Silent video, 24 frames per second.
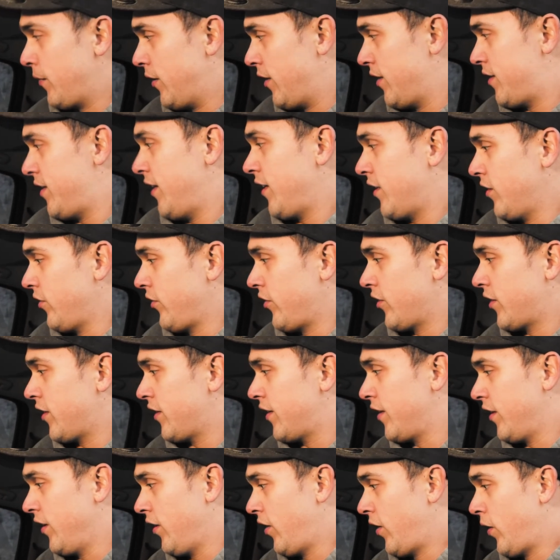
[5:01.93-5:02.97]
I'm gonna take a look
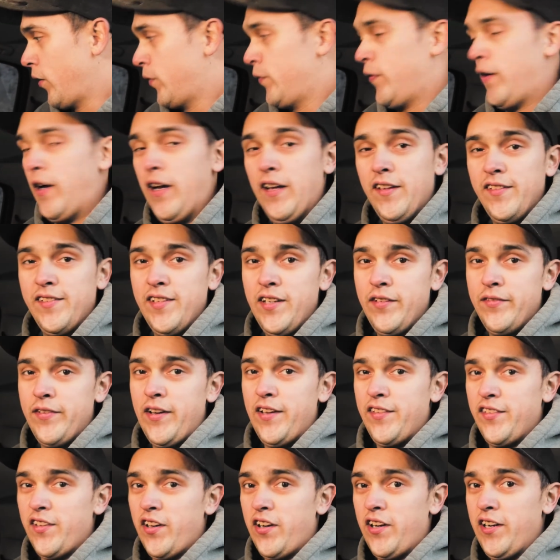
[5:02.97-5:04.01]
at the log file, see if
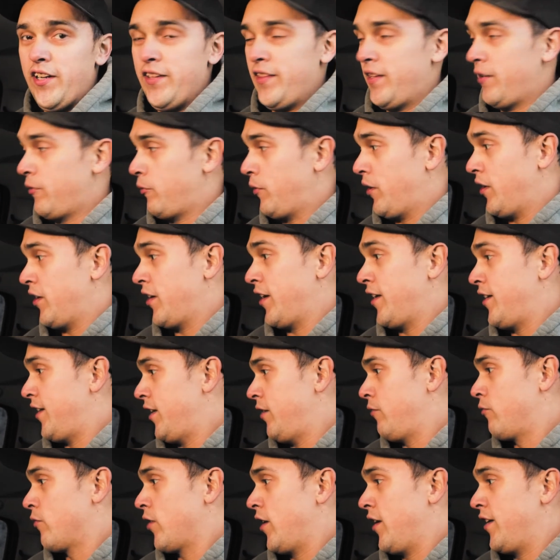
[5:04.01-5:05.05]
I saw anything weird. I
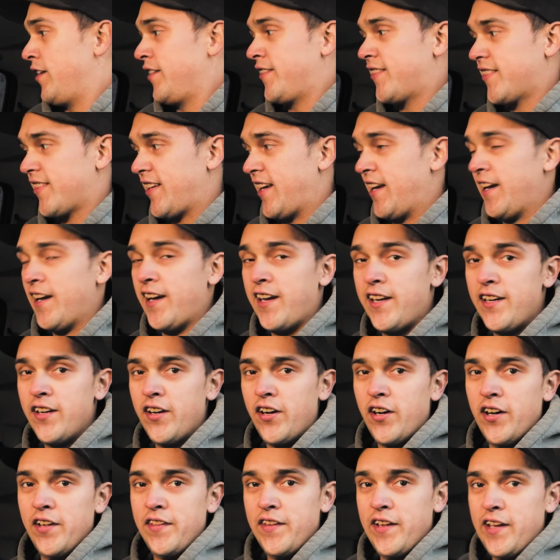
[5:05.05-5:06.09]
did run a scan
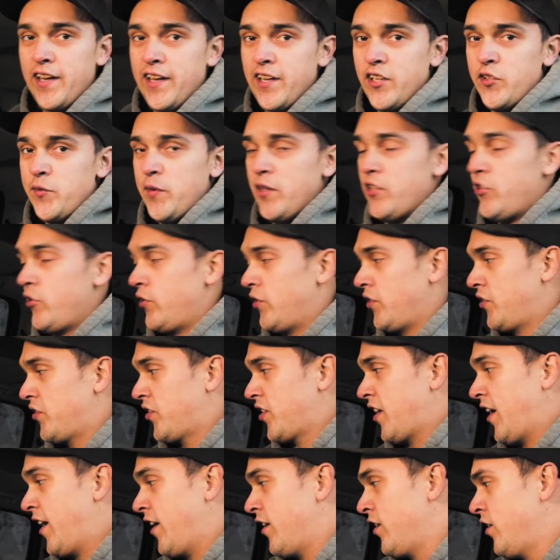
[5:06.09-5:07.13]
on the HP Tuner
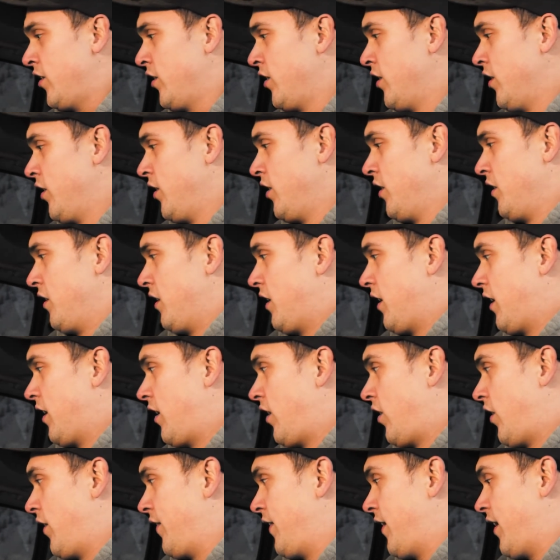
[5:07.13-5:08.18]
scanner
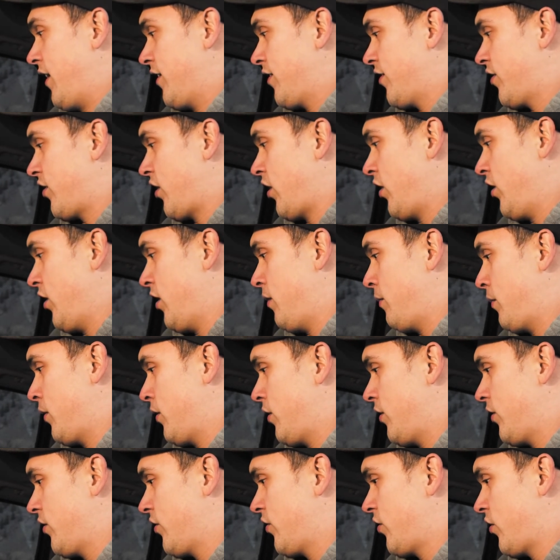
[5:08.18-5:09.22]
on that startup,
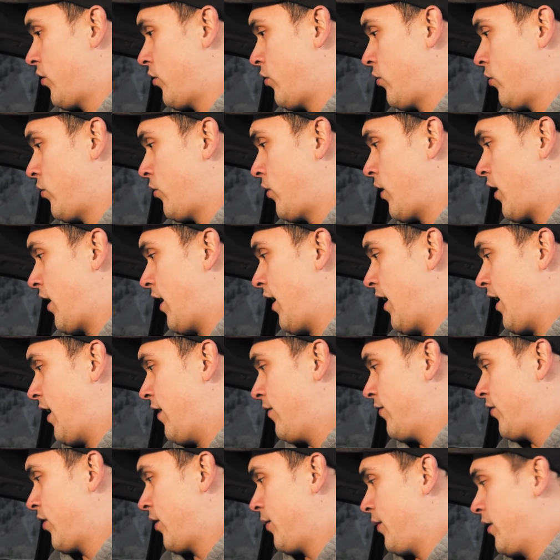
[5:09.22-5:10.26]
so I
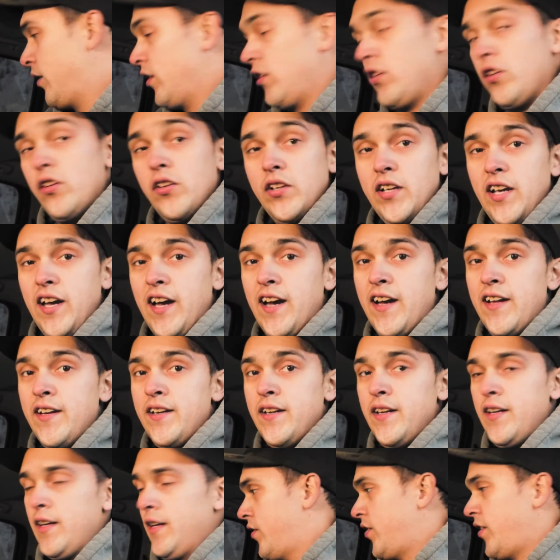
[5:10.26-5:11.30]
have something to look at,
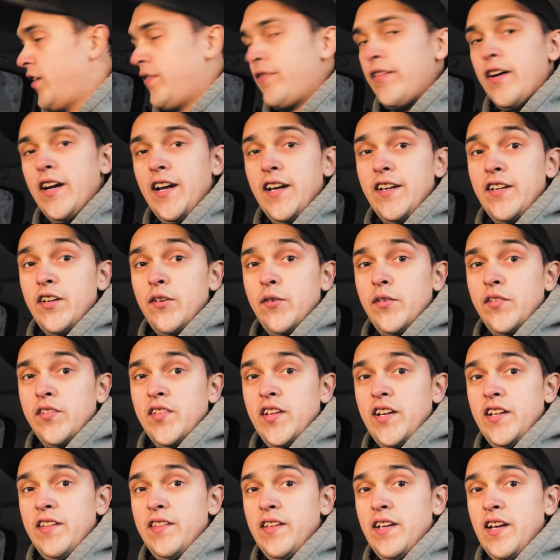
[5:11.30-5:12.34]
see if I
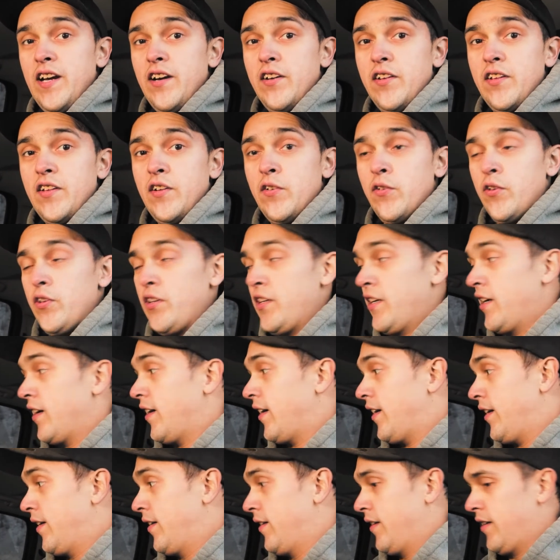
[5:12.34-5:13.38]
notice anything out of the
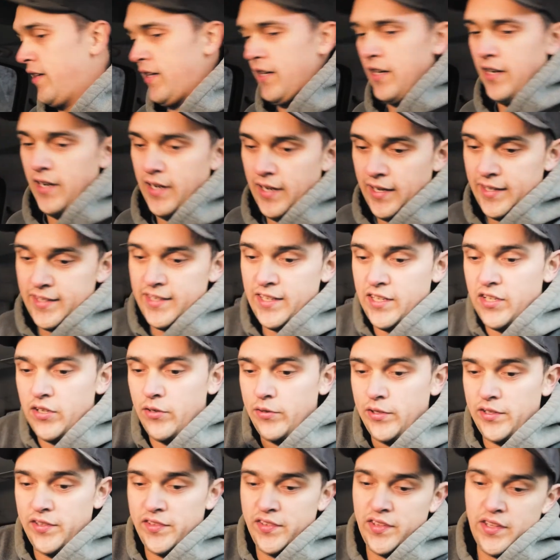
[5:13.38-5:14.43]
ordinary. I did
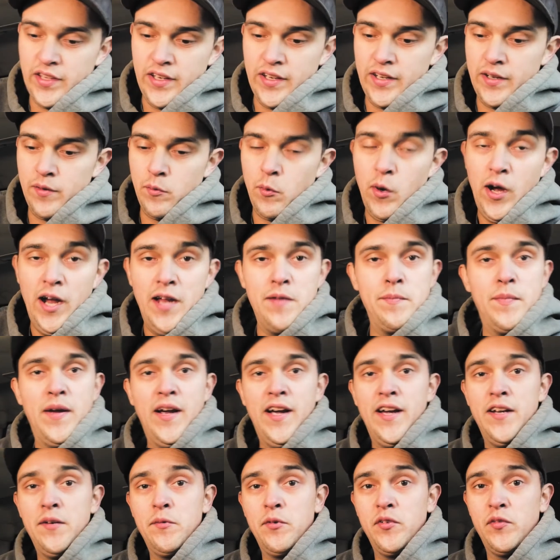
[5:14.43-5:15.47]
notice the
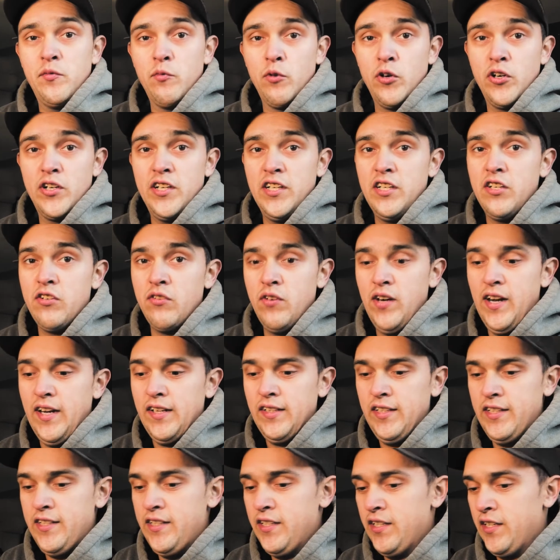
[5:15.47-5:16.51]
wideband was working
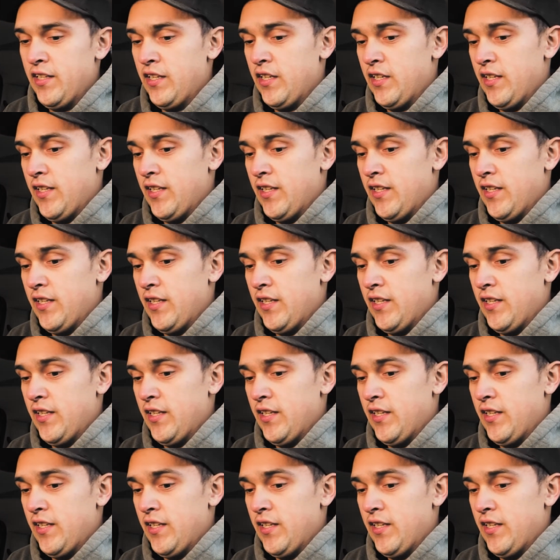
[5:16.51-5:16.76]
correctly,